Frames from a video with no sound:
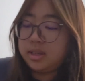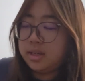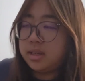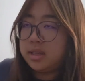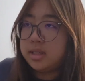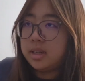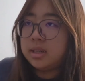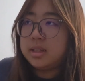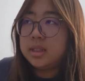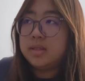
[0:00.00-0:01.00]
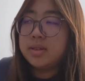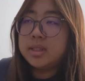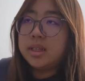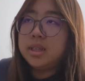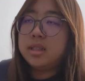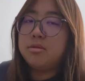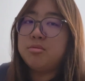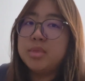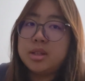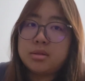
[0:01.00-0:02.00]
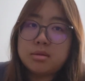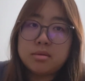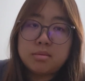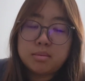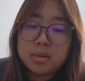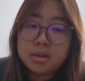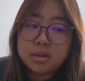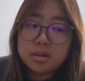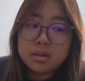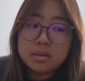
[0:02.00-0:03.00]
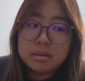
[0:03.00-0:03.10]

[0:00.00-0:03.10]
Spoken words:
And I'm gonna see if I can take the middle part.